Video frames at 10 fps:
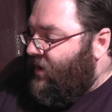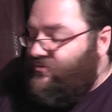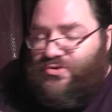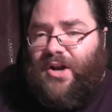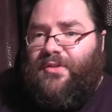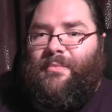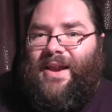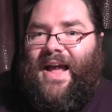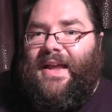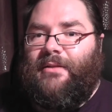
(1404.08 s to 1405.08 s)
None of them are
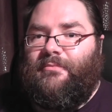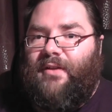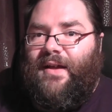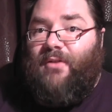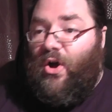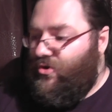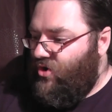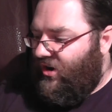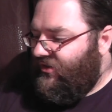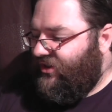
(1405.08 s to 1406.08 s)
lacking in flavour,
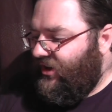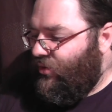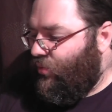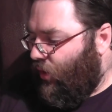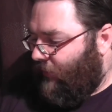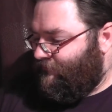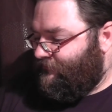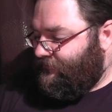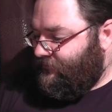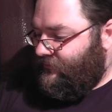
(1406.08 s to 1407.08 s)
not a single one.
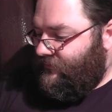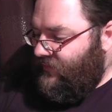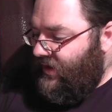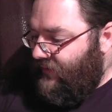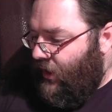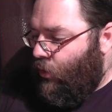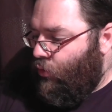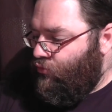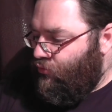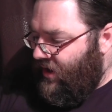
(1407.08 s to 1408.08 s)
They're
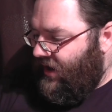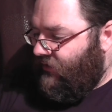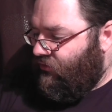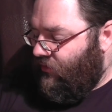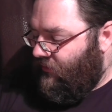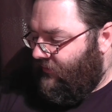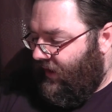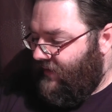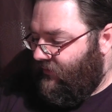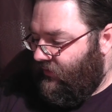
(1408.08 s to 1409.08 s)
all really strong
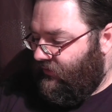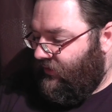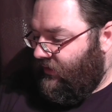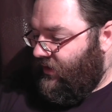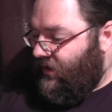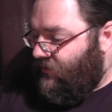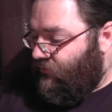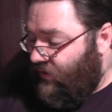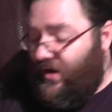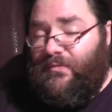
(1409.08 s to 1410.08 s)
flavours,
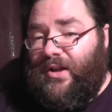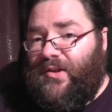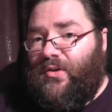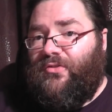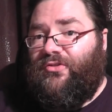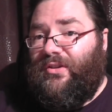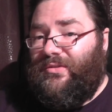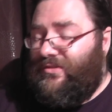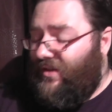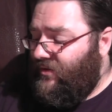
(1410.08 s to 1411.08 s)
really, really nice
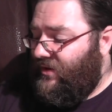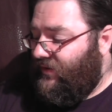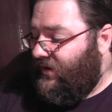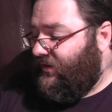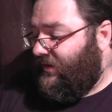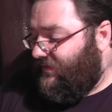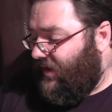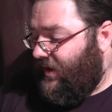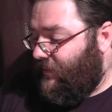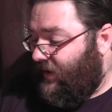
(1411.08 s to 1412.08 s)
juice, 70 VG,
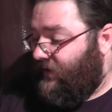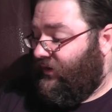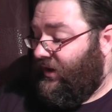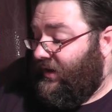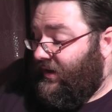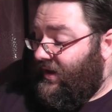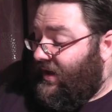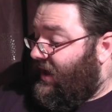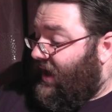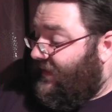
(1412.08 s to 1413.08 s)
30 PG,
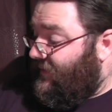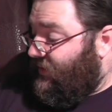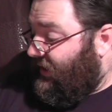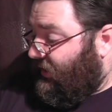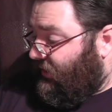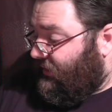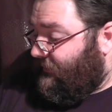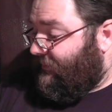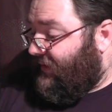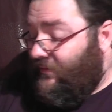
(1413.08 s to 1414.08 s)
and they're really good.
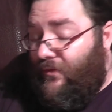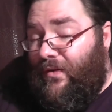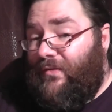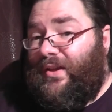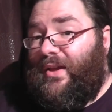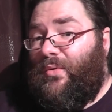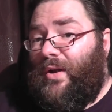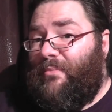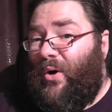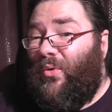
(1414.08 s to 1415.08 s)
And for 15 quid
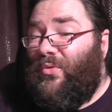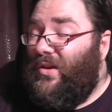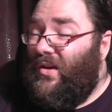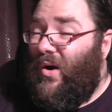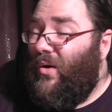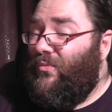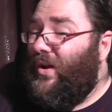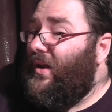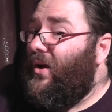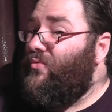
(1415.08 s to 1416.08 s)
a bottle, you can't
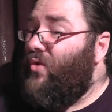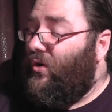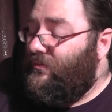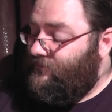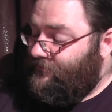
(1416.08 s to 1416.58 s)
really go wrong.